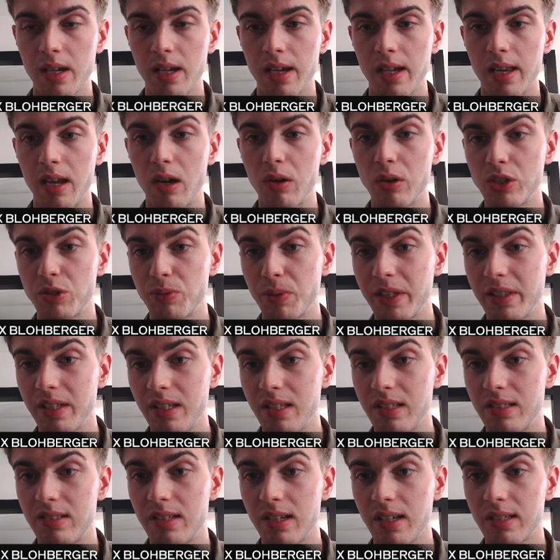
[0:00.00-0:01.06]
Laurenz went
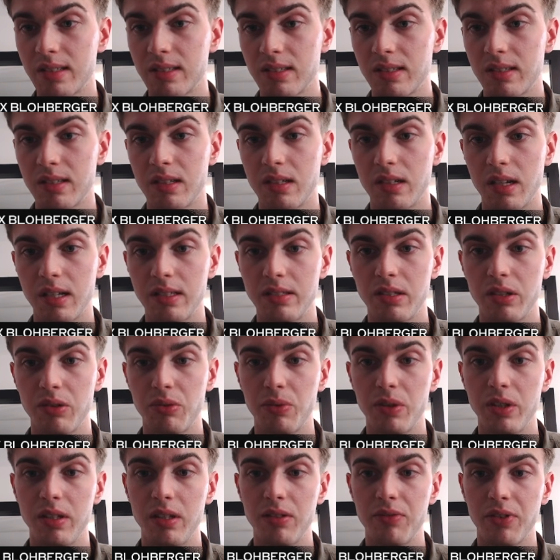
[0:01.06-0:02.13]
e6, knight
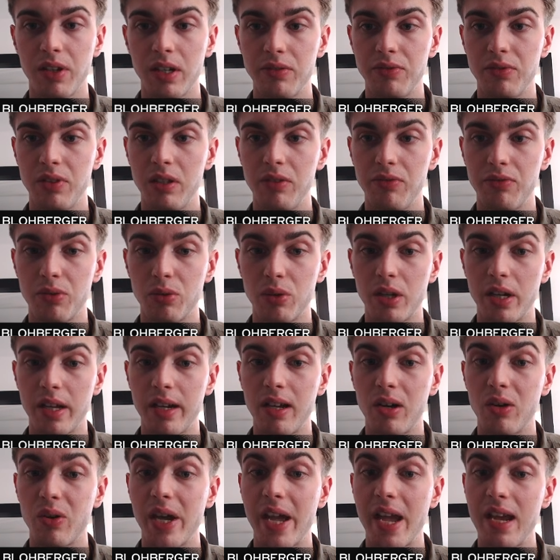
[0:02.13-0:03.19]
c3, d5, d4, and
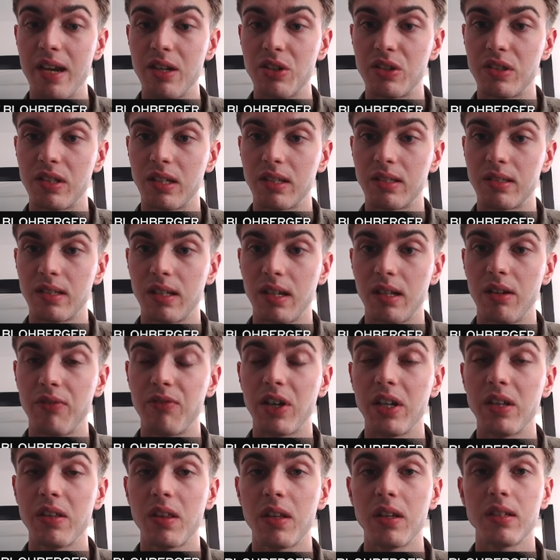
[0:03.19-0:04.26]
now h6. And the
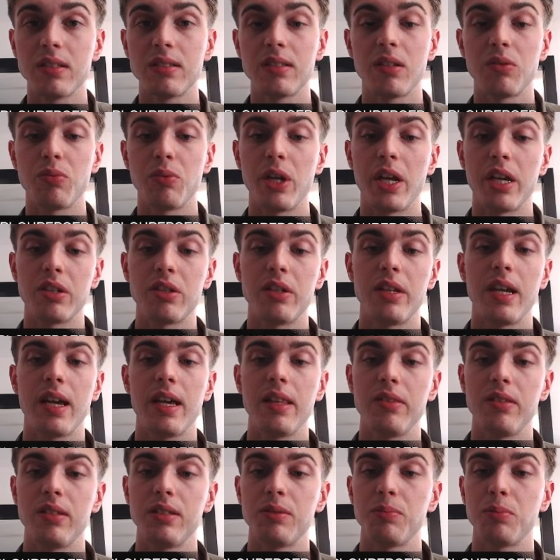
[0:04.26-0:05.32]
funny thing is that we actually
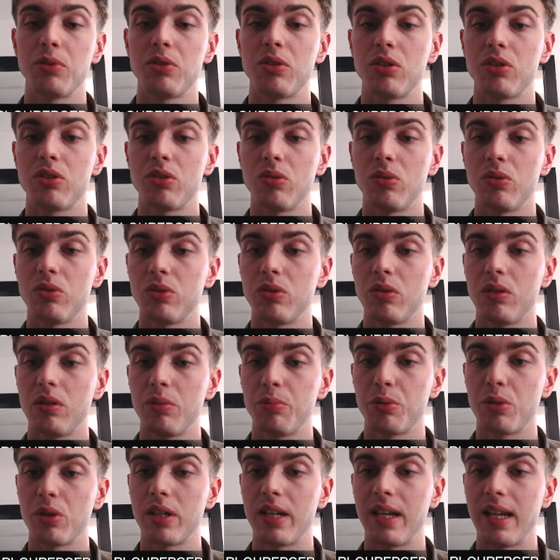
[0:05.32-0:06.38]
had this position also on the
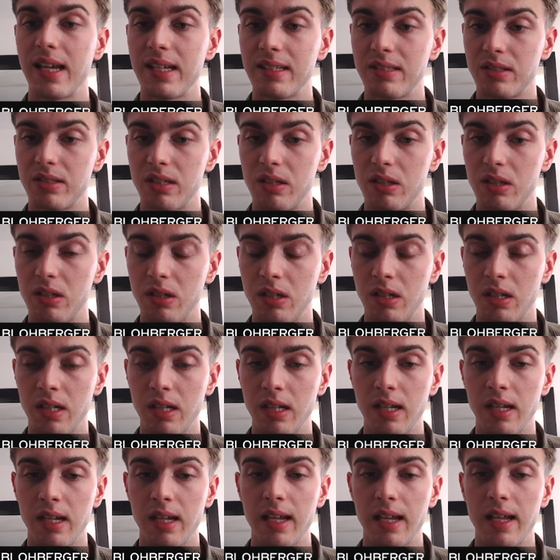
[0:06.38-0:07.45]
board last year,
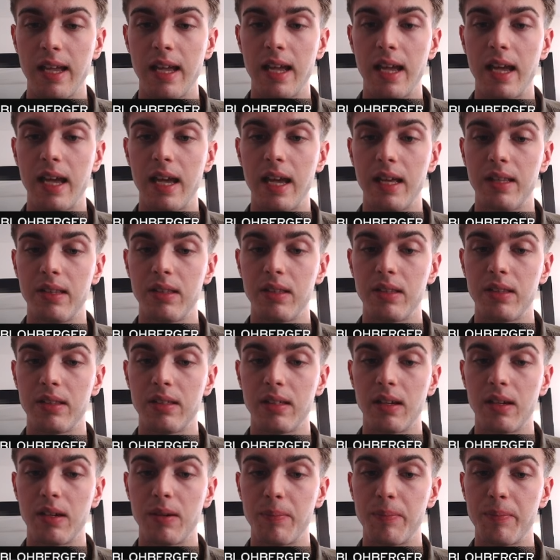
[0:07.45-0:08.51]
and
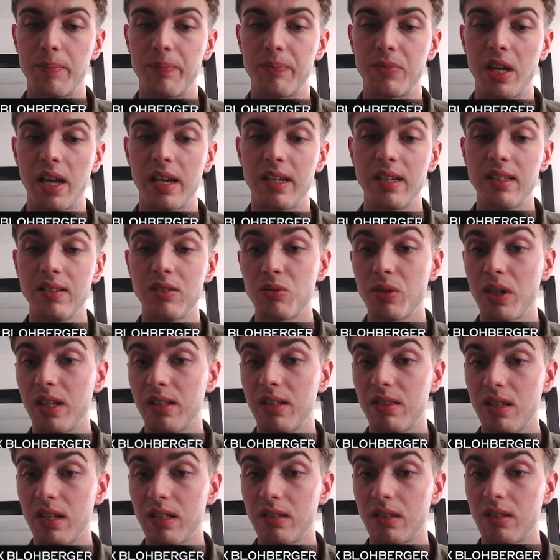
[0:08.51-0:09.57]
I didn't really
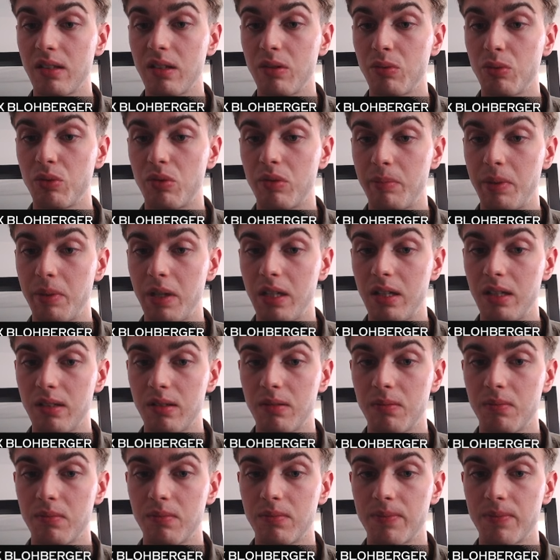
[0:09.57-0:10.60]
think that he would repeat it.